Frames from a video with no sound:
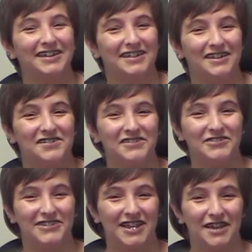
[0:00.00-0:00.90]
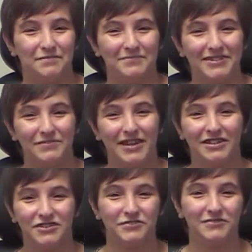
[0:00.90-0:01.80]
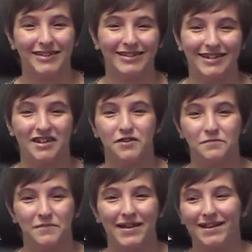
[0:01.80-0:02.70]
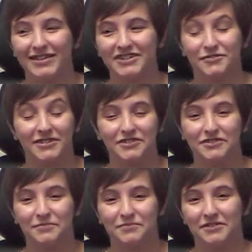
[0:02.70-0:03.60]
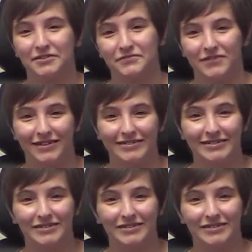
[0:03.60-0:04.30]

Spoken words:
Like all those games that we had to do, like that helped my eyes. It was actually pretty fun.